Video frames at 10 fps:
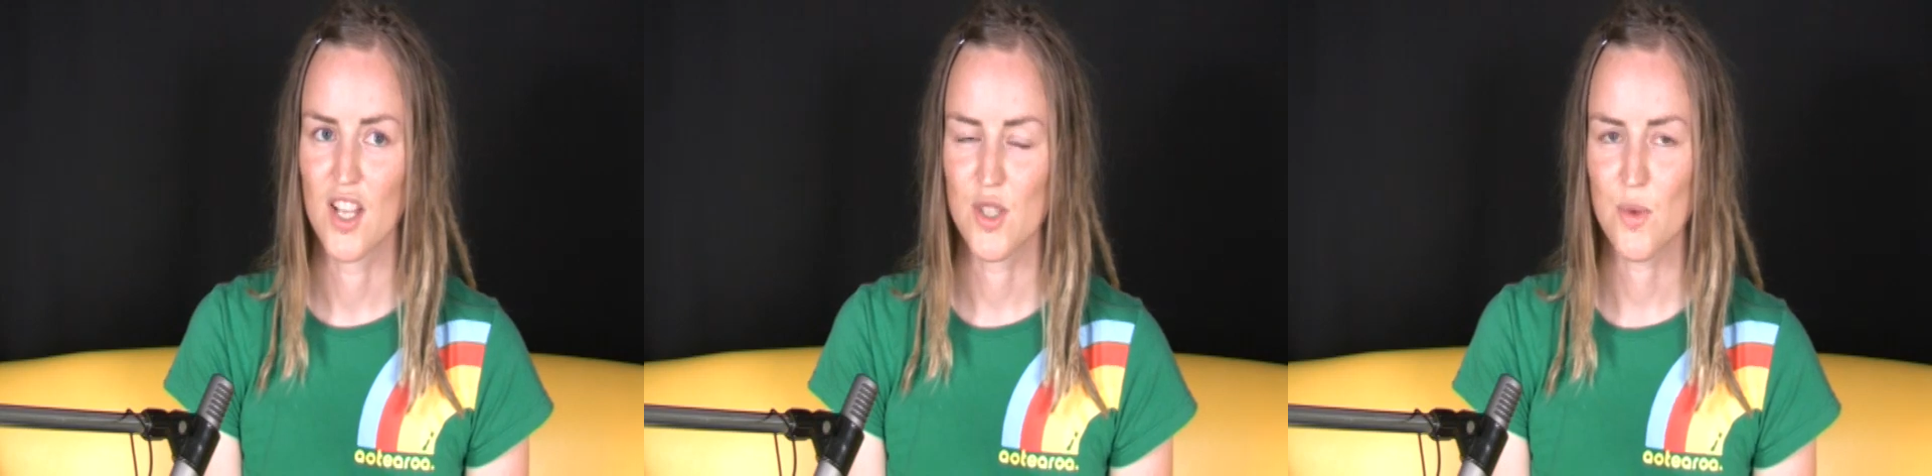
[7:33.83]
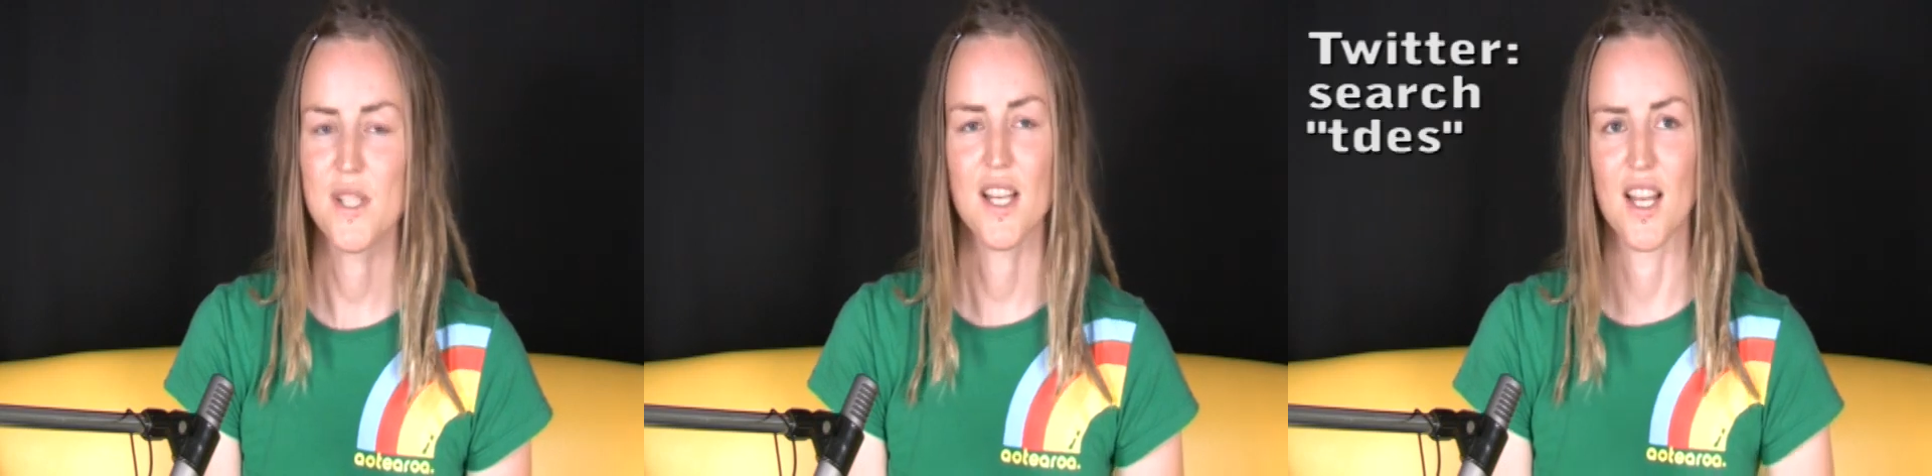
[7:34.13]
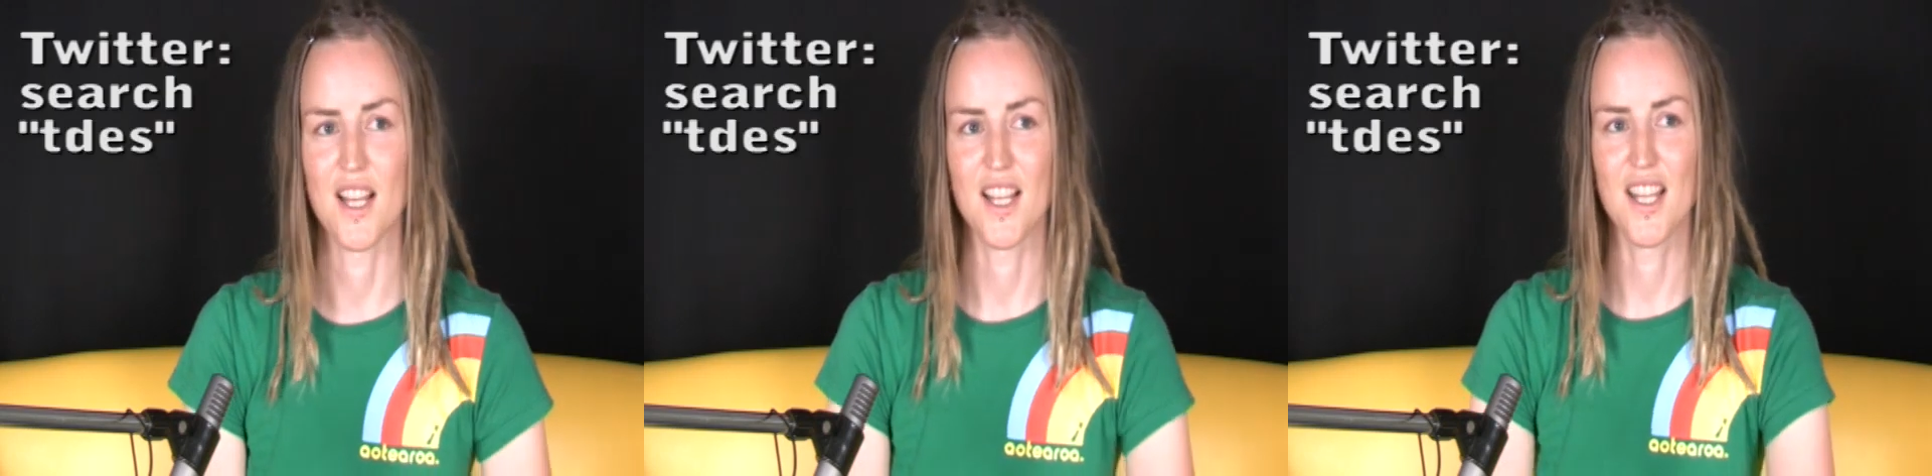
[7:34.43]

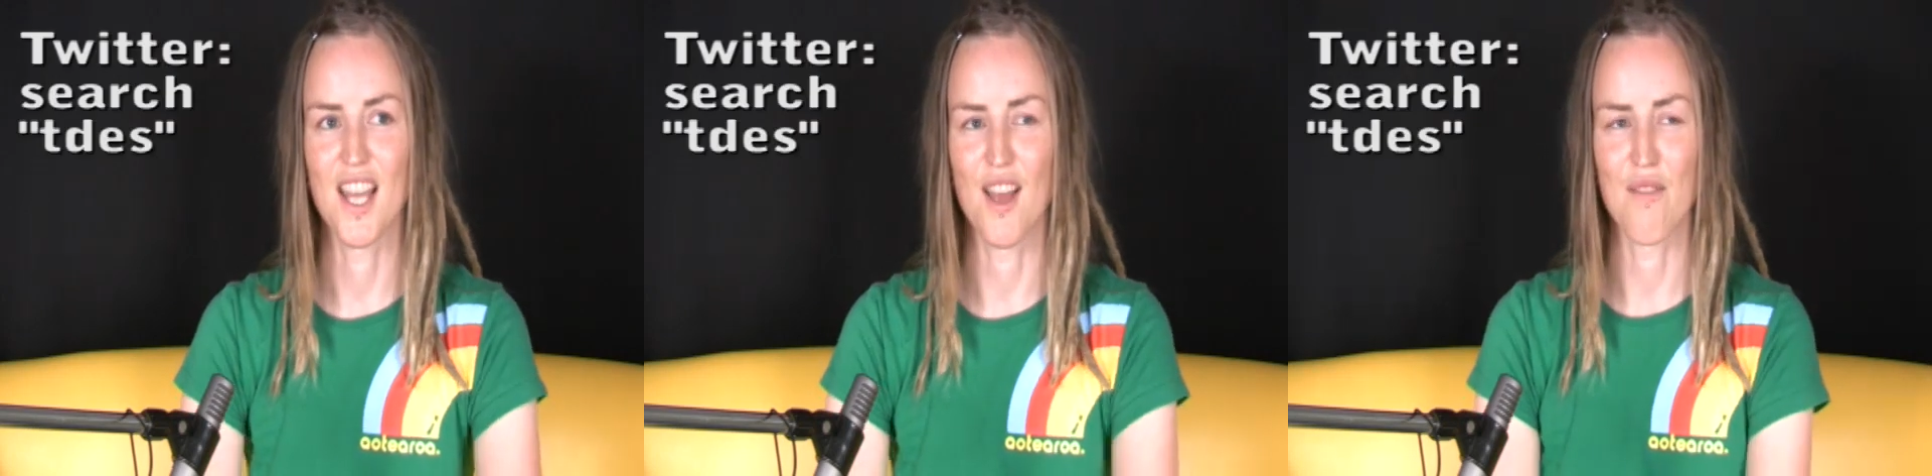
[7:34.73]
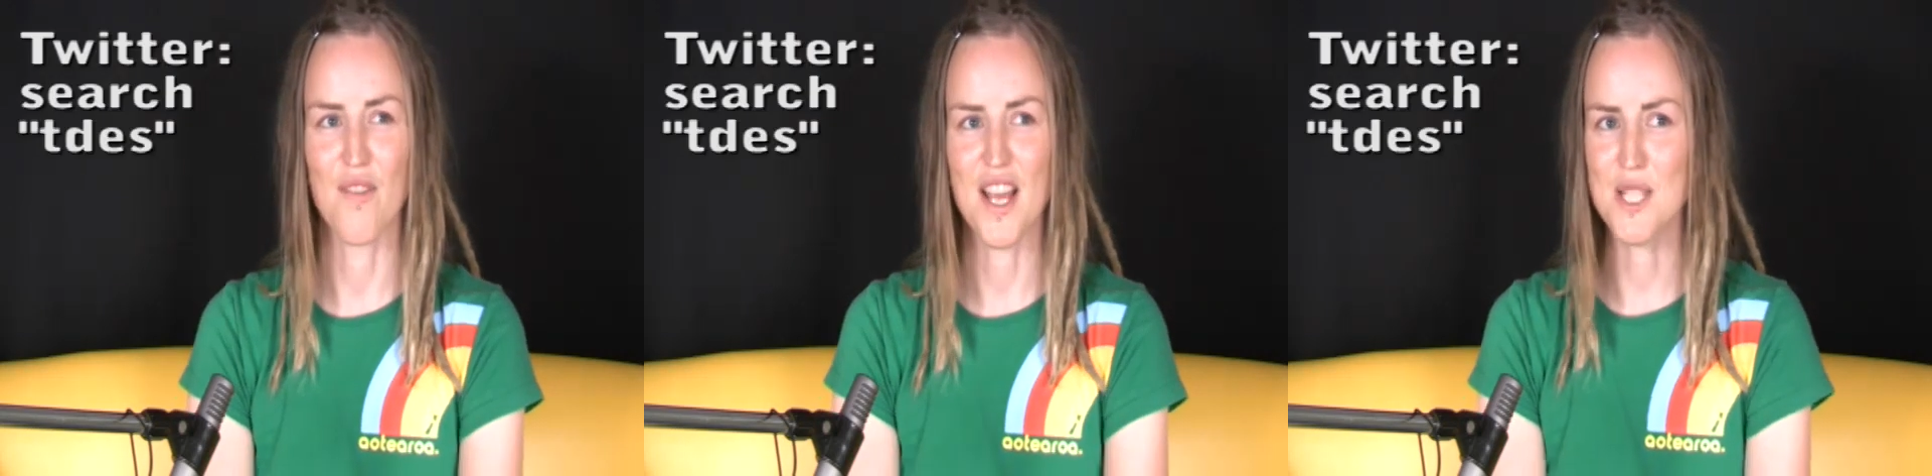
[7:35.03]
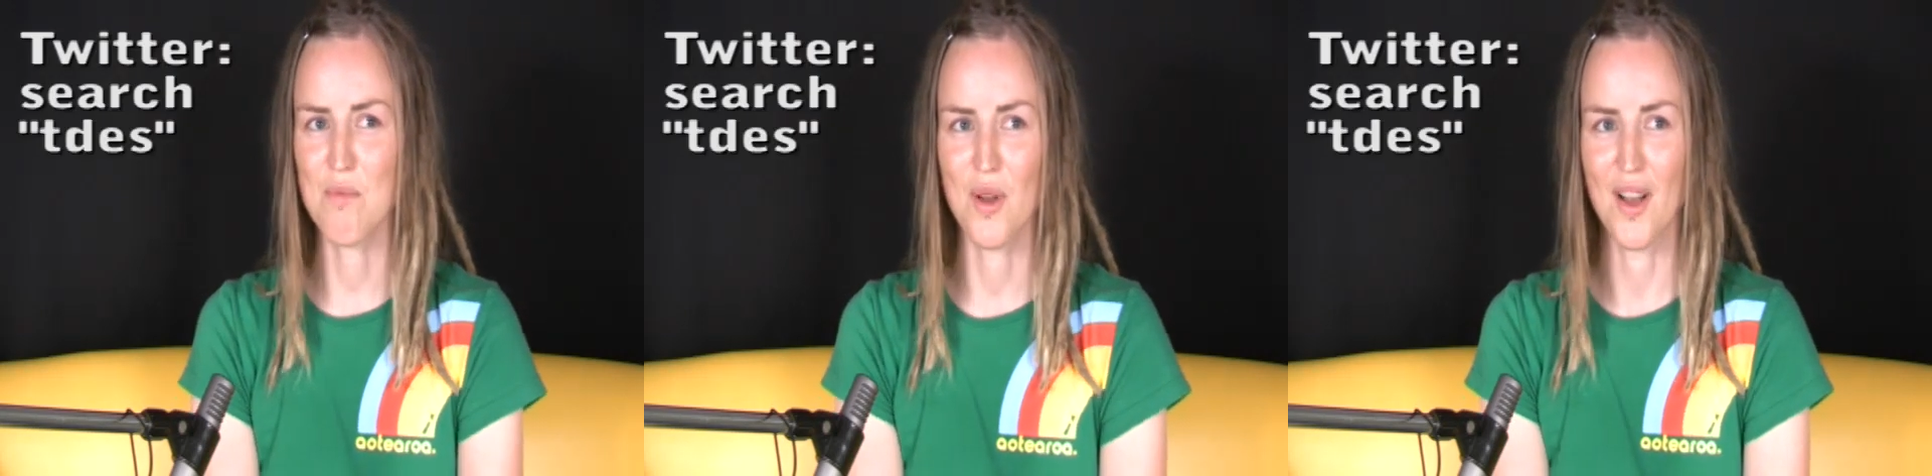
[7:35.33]
Twitter, yeah.
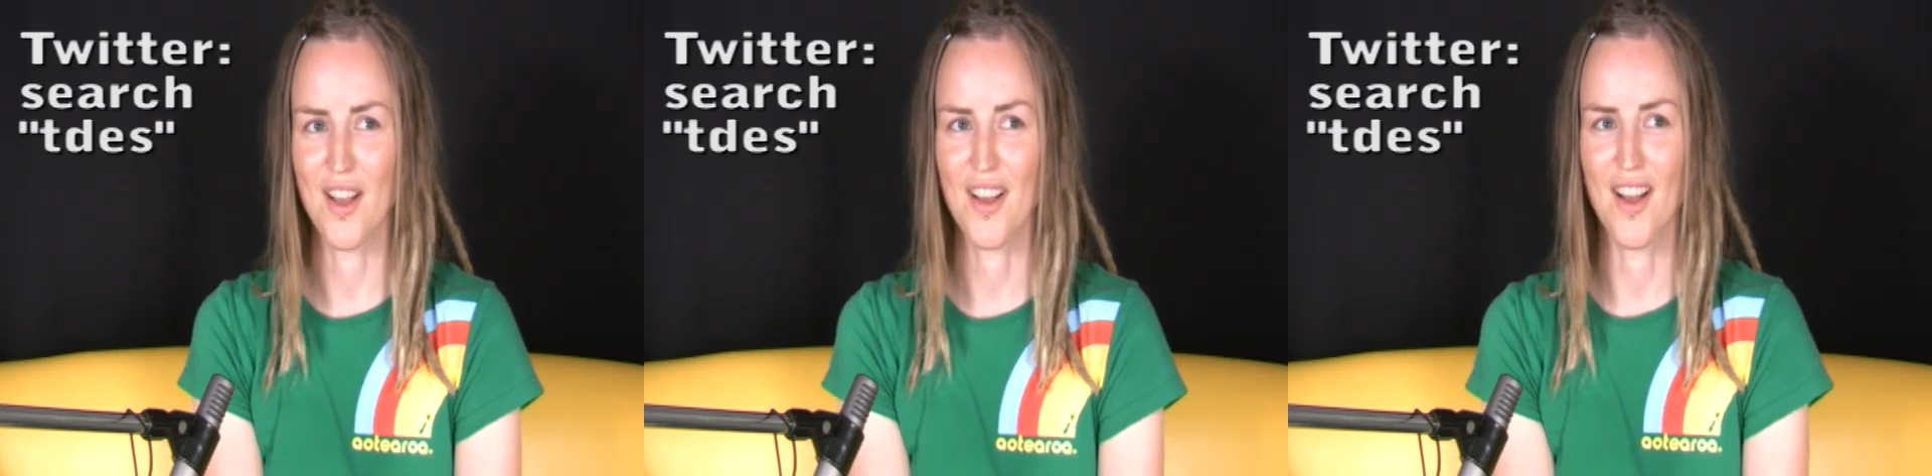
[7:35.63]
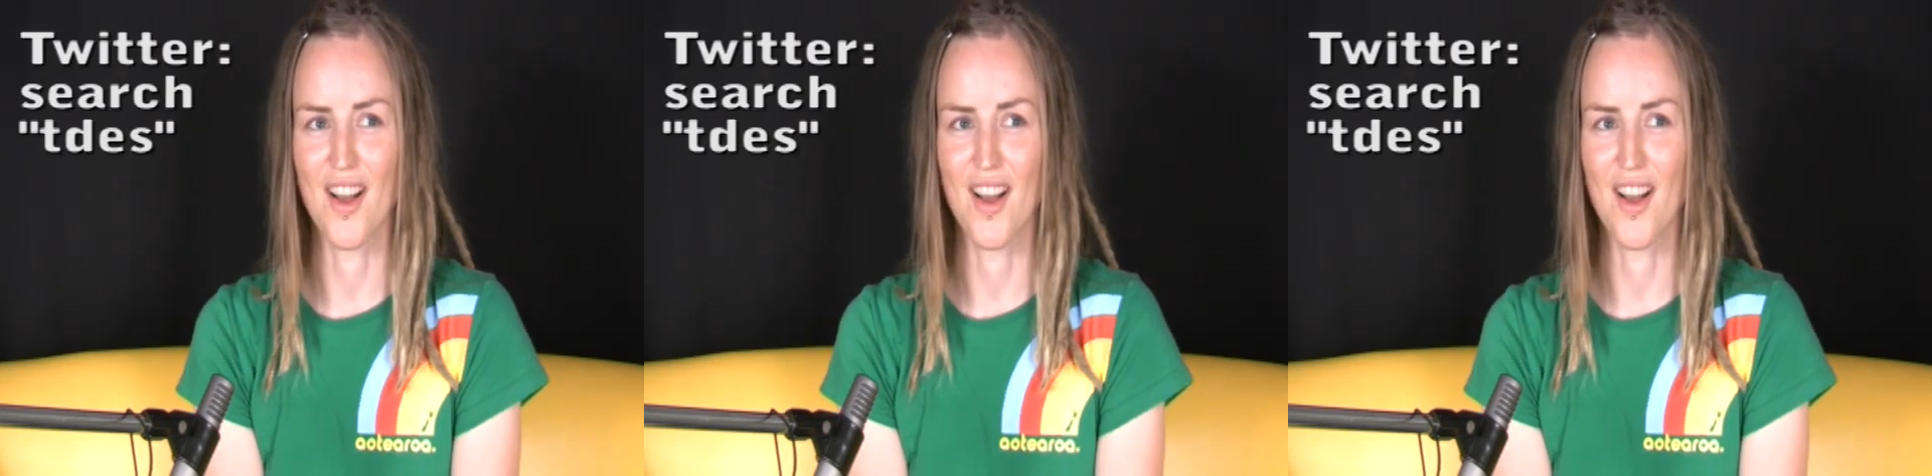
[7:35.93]
Facebook,